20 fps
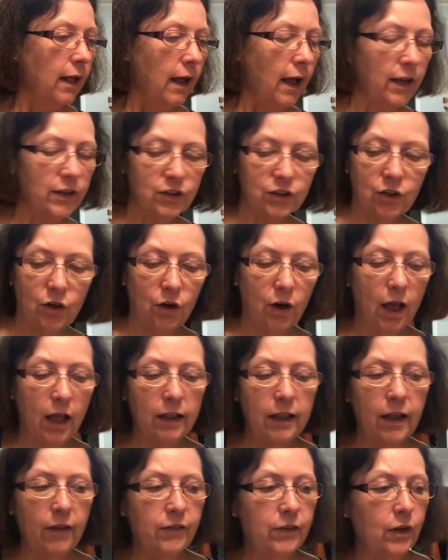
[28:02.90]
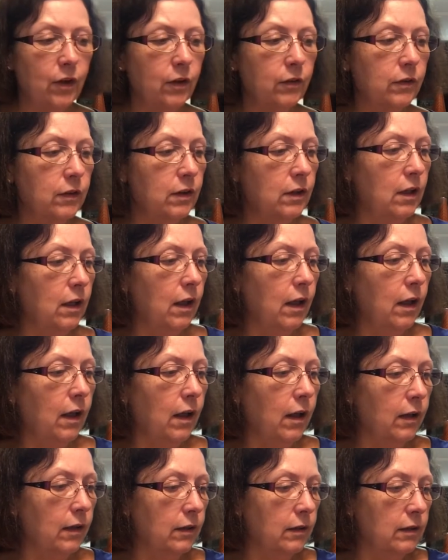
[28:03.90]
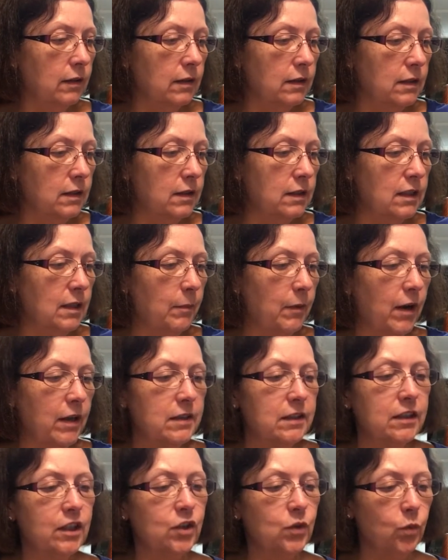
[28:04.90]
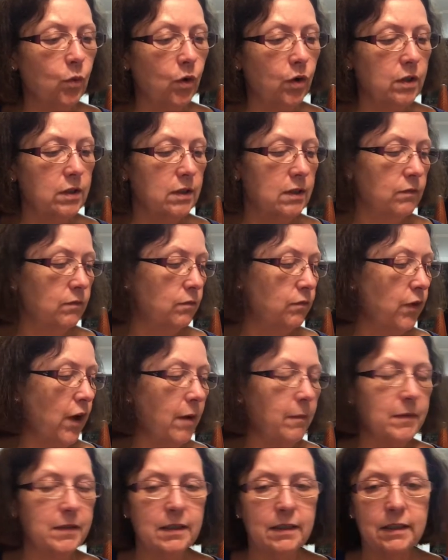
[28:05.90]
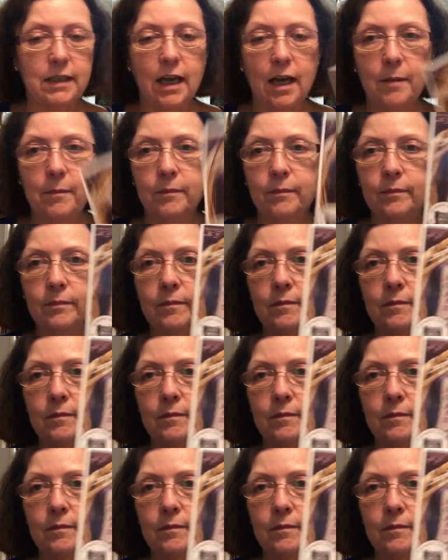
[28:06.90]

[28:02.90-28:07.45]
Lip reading: I love the Summer House Stitch Works Fragments of Time